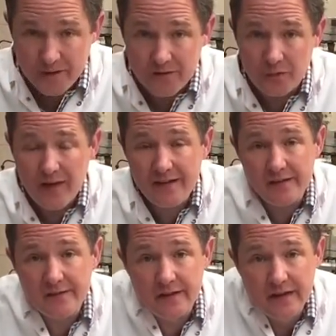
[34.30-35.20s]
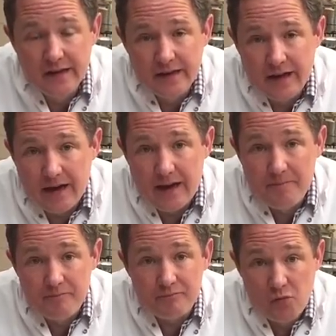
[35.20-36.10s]
So we've added
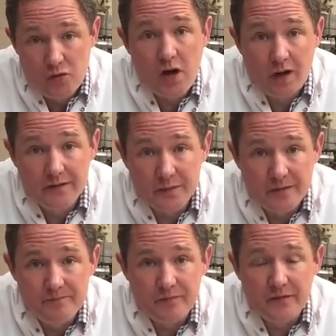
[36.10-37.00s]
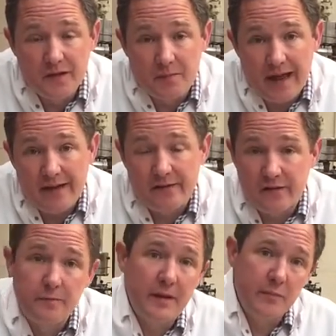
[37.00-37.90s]
more cardamom to the blend.
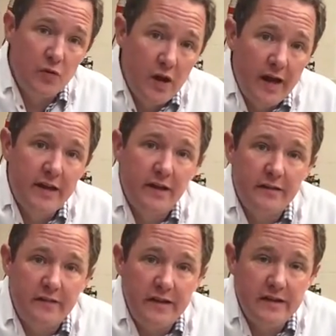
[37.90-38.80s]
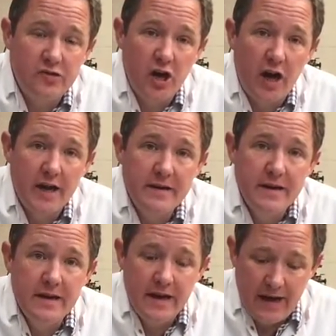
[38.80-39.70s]
So it's a bit more like our tea chai.
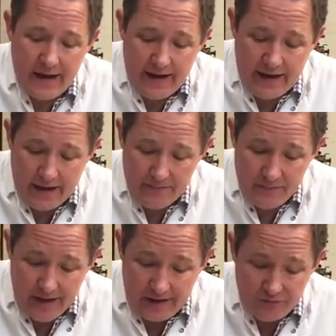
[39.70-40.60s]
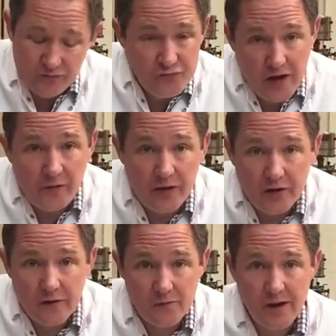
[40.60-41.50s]
And it's really,
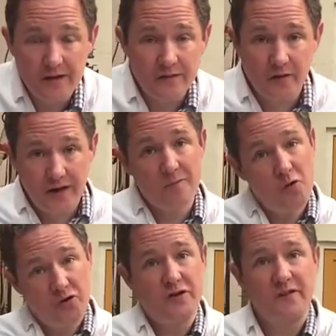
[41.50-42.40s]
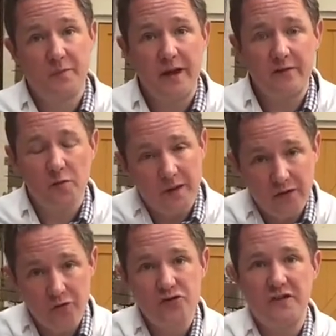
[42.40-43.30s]
really good as well. So again, watch this space. We'll
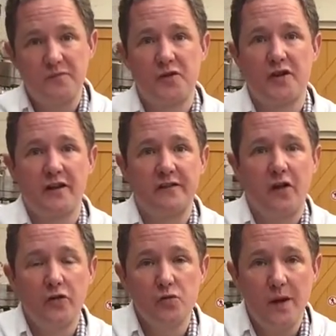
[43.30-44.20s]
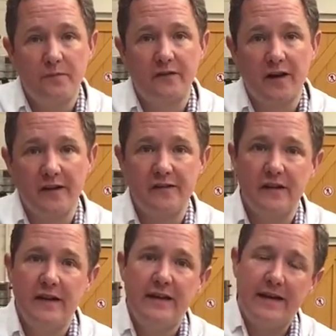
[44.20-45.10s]
be launching these products on the
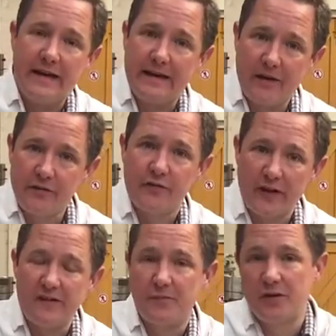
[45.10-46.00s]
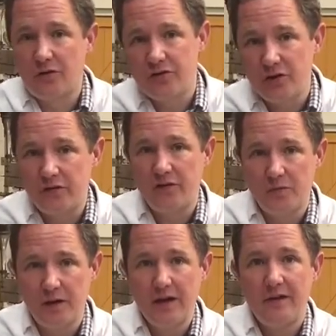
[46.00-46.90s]
website, on Facebook, on
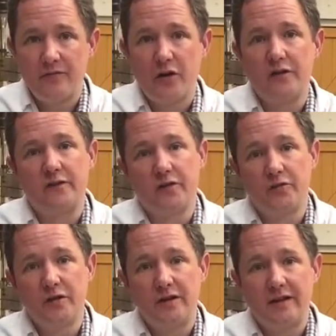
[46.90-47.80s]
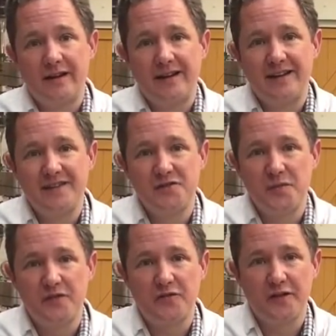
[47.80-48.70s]
YouTube very soon. And
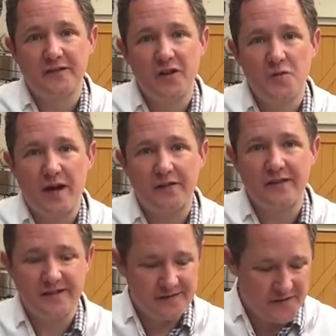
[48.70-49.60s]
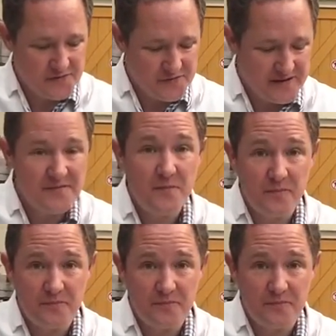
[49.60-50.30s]
you'll be the first to know about it. So